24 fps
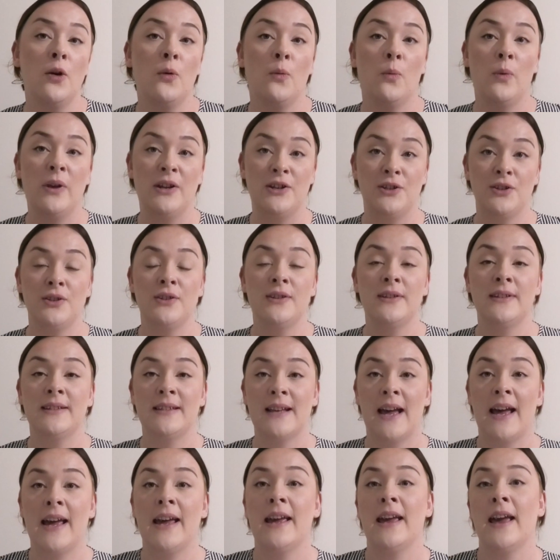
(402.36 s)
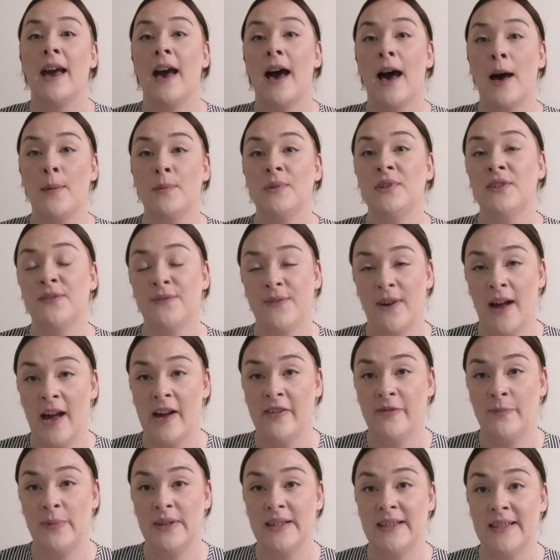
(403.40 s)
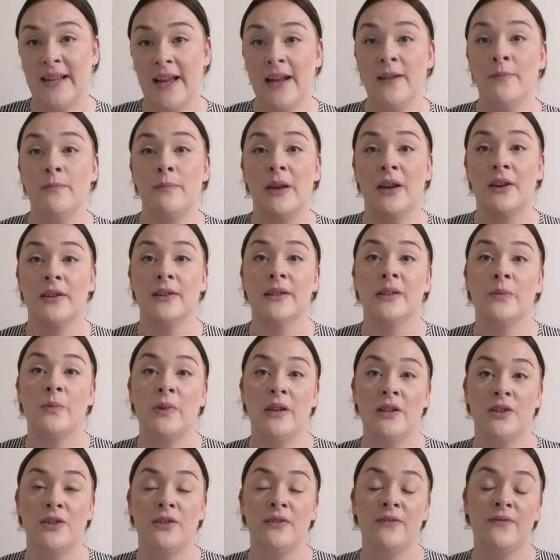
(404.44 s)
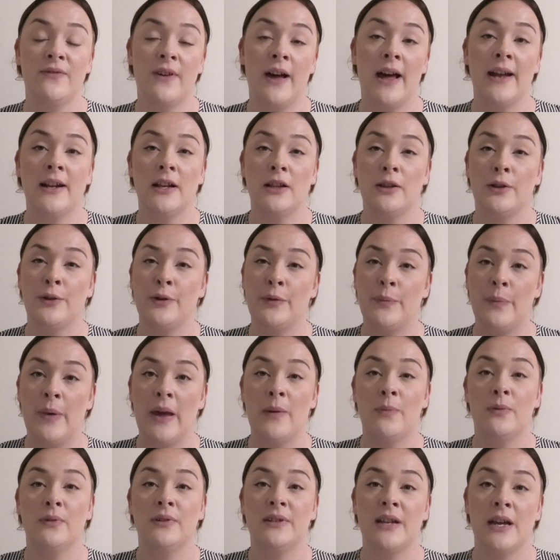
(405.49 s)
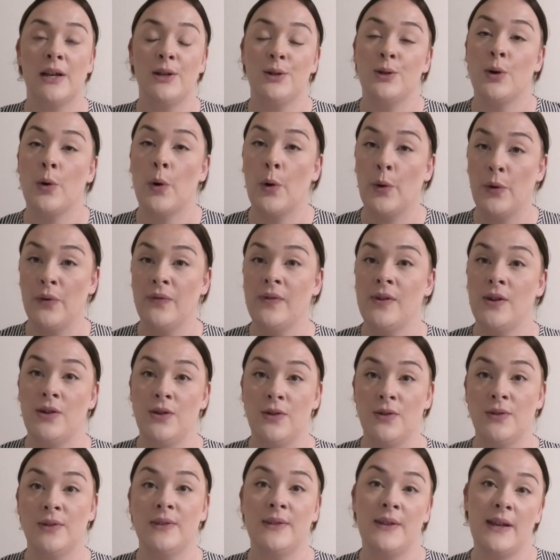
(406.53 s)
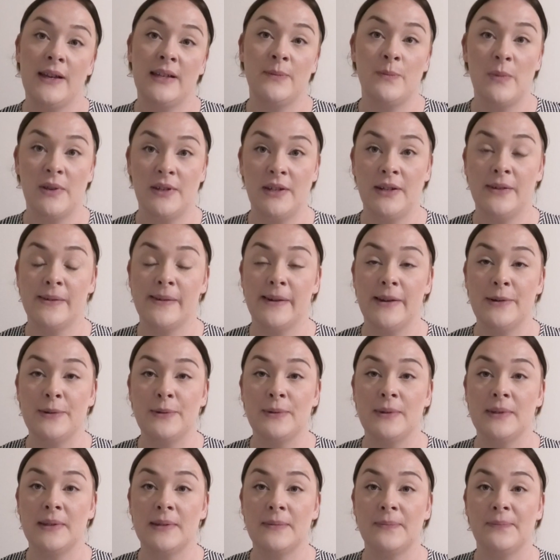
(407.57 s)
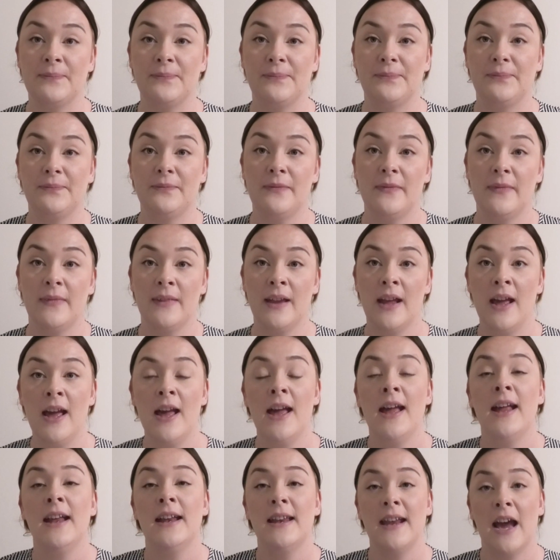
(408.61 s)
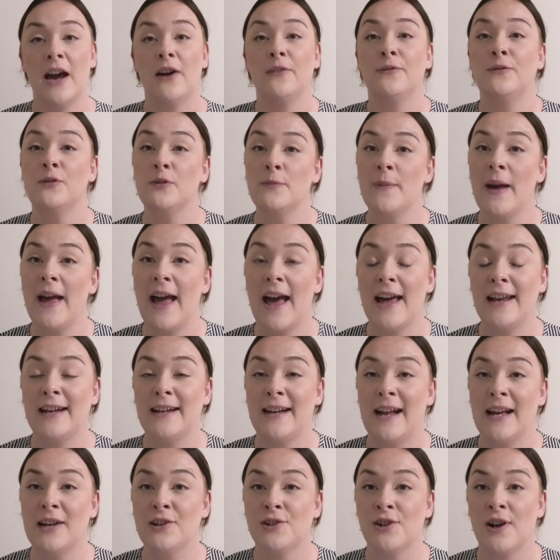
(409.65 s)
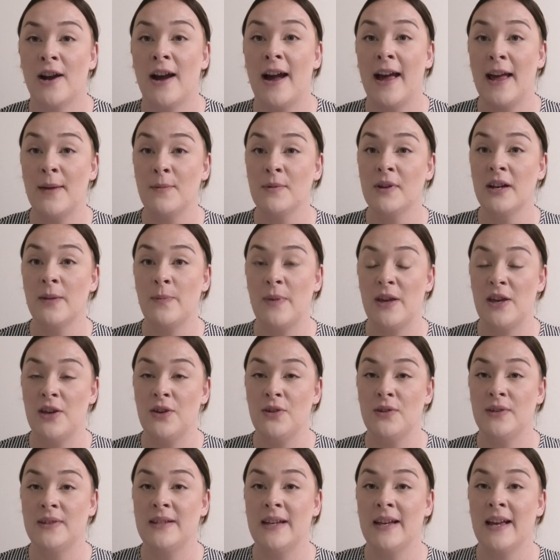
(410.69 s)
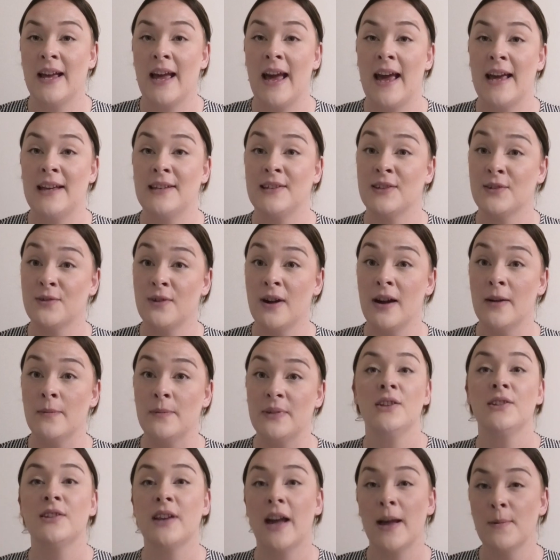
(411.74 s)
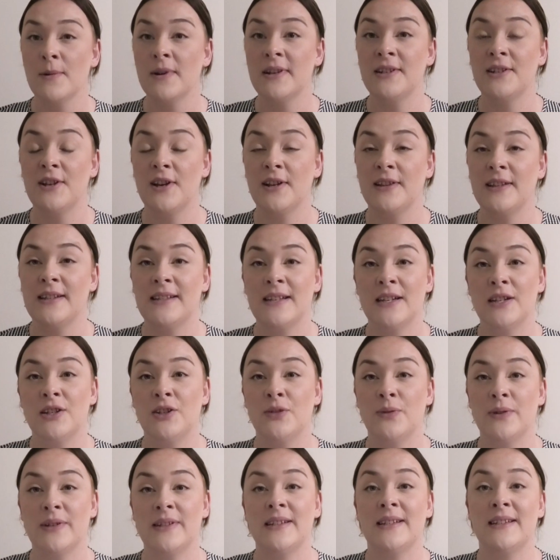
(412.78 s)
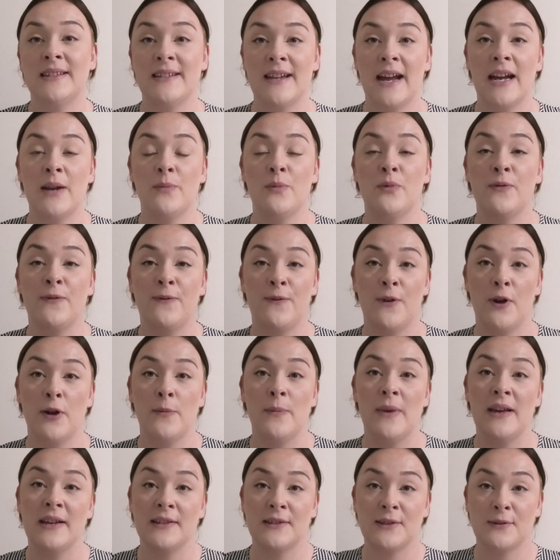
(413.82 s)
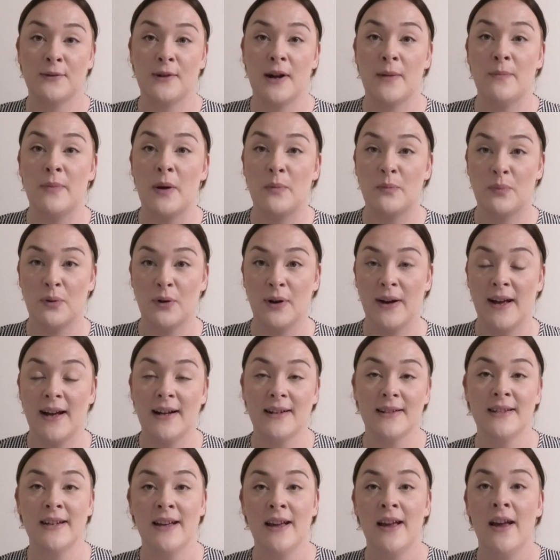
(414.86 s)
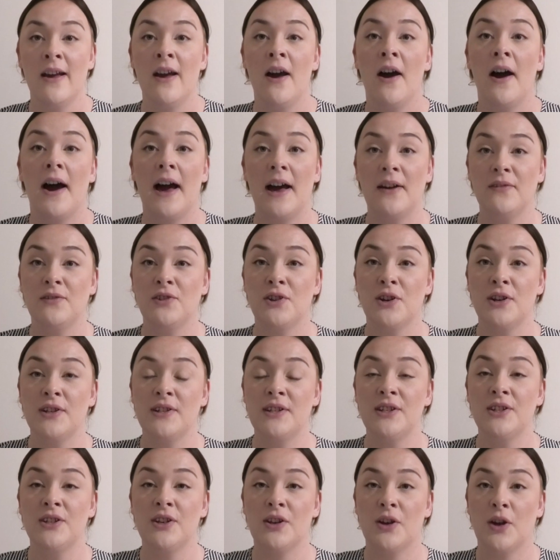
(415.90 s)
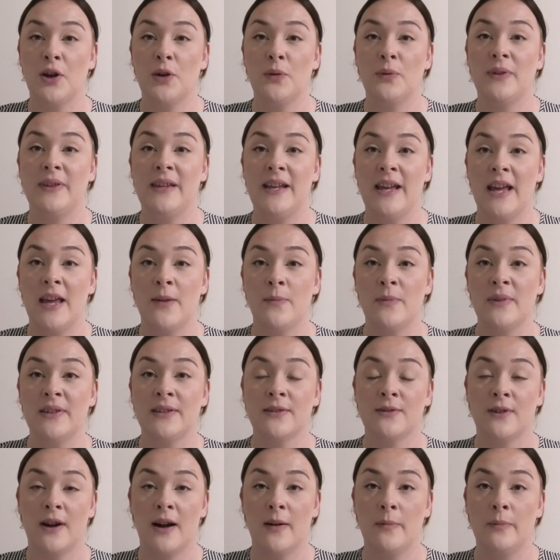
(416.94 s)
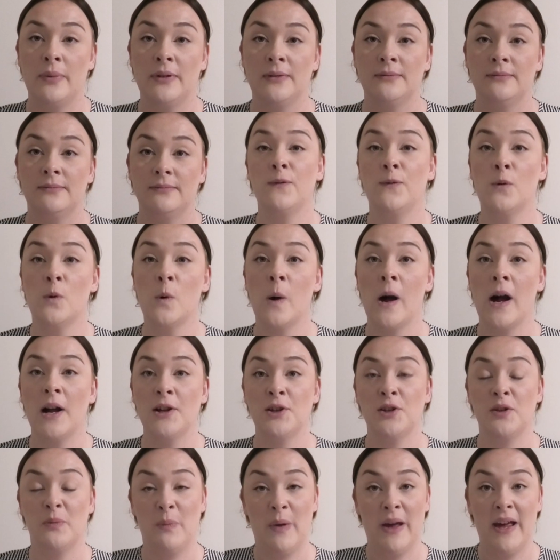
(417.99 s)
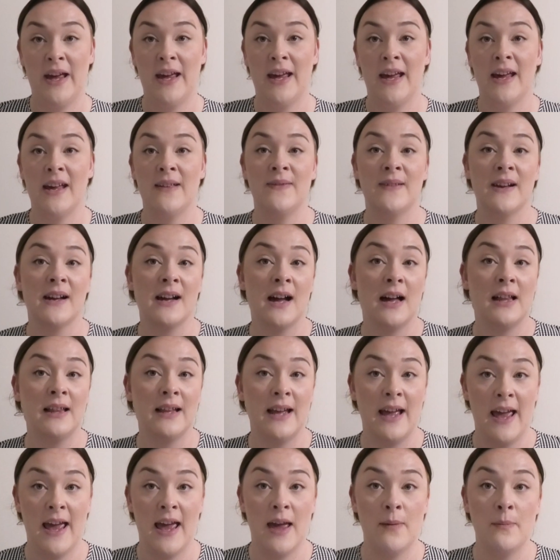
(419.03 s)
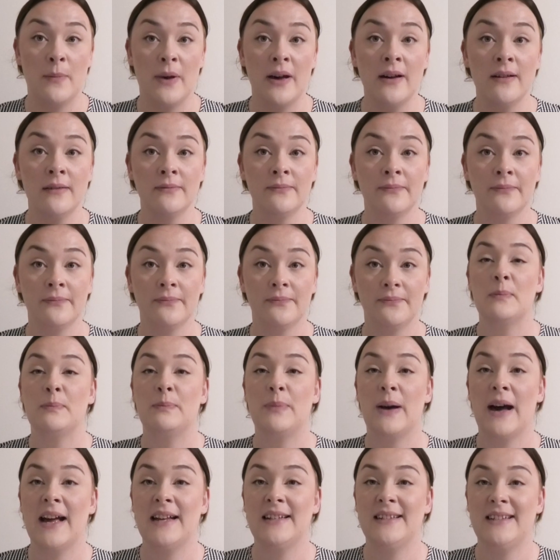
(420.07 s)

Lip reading: We do say up to 5% because we do find a lot of people tend to overuse these materials. Now, for my added extra, I am going to be using a scrub. So I'm going to turn this into a sustainable foaming scrub product. I have chosen to go with the Immer Scrub 400P in the color Amber by